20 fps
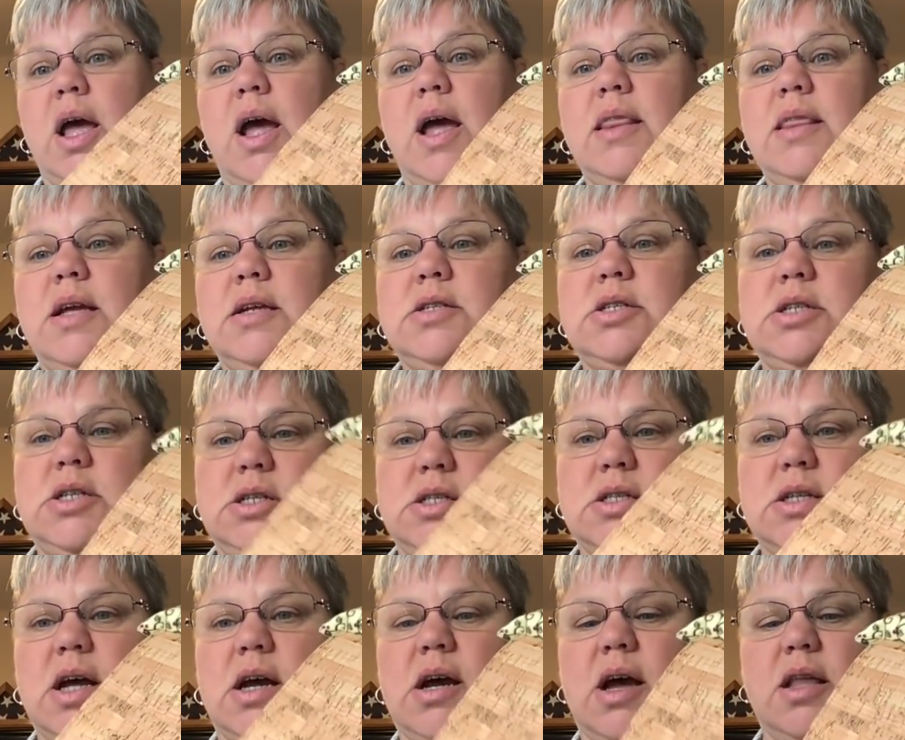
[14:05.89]
And then she
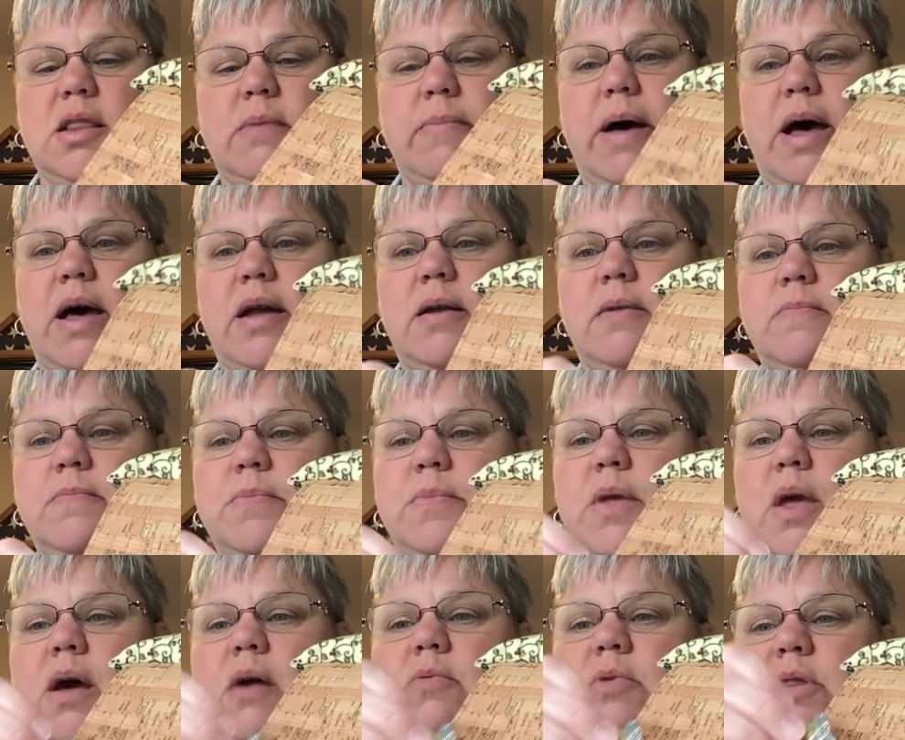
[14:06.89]
stuck on the bottom
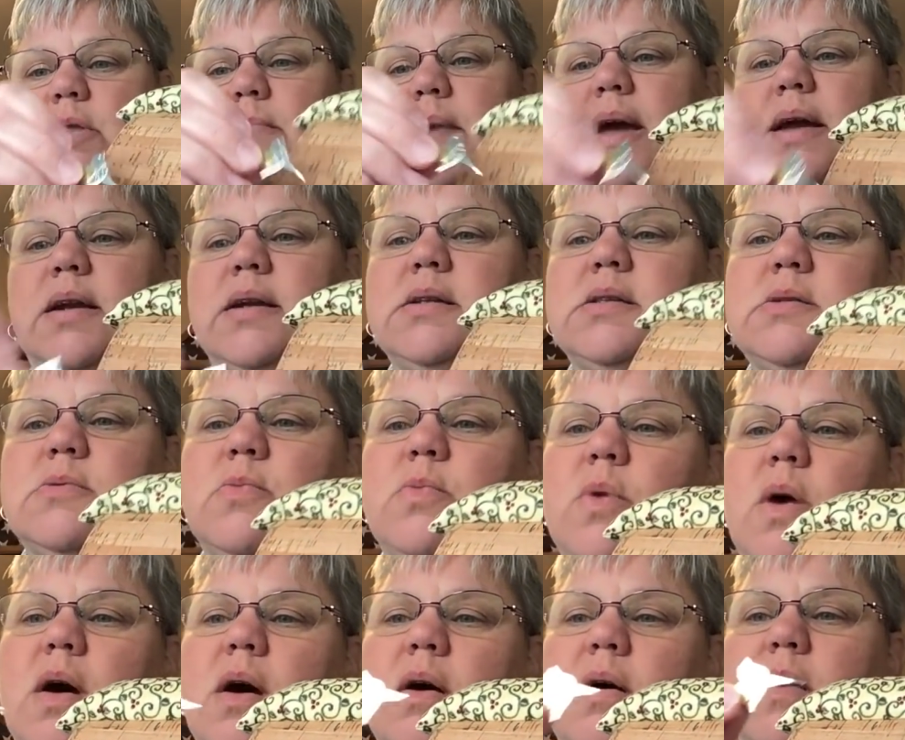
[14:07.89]
with magnets,
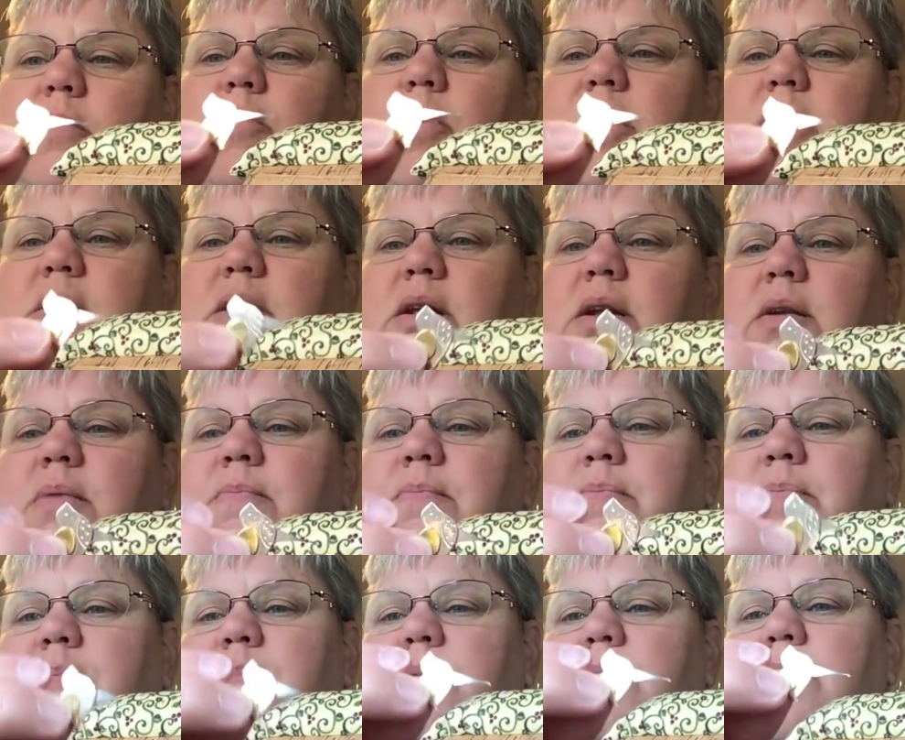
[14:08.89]
one of the
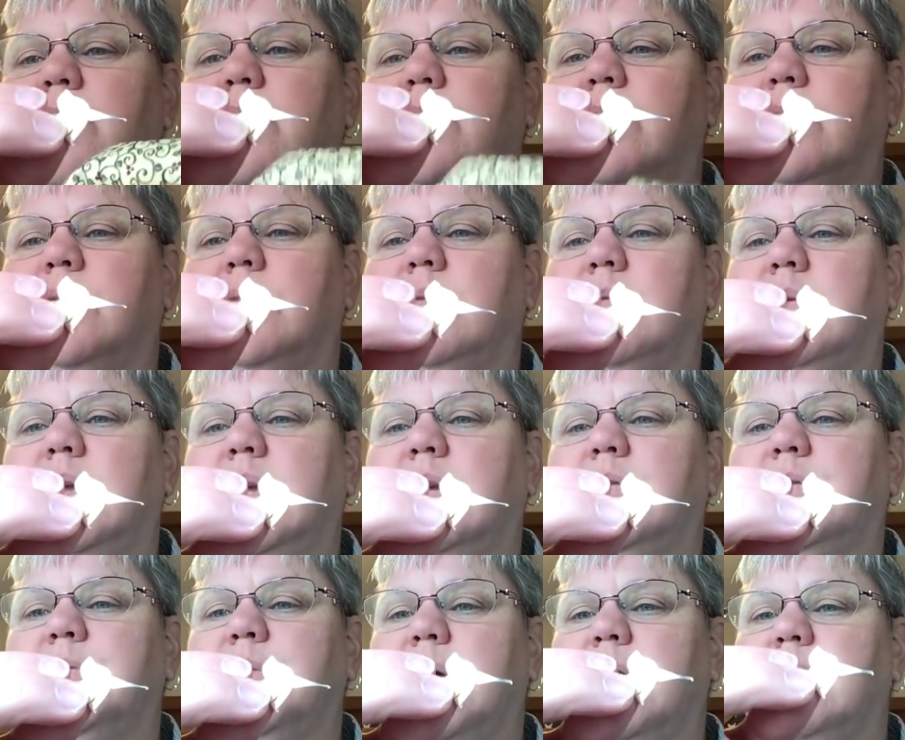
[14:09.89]

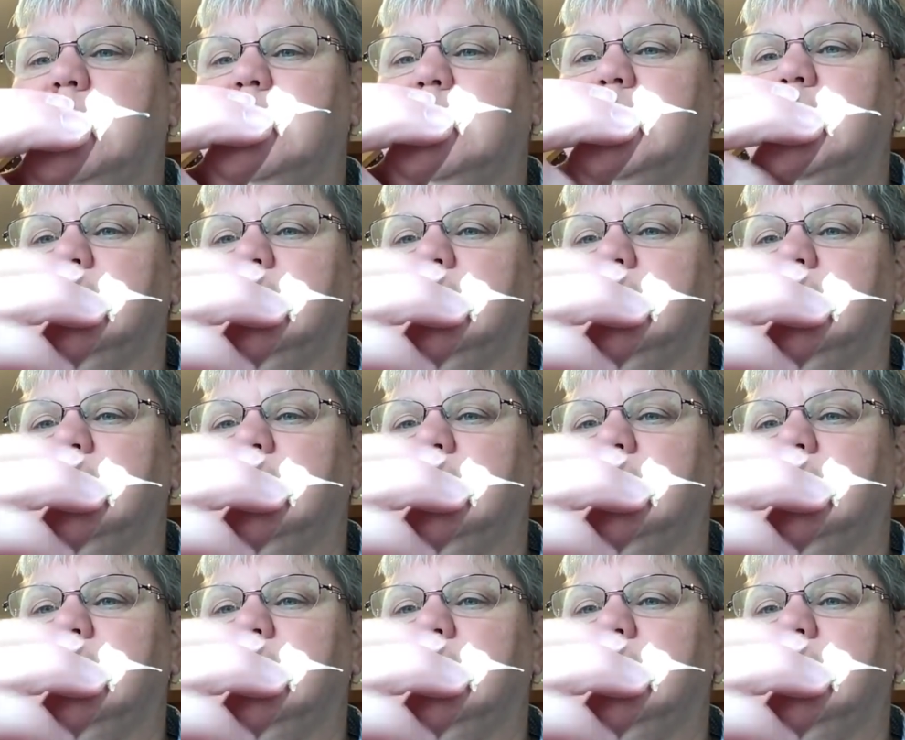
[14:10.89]
needle threaders.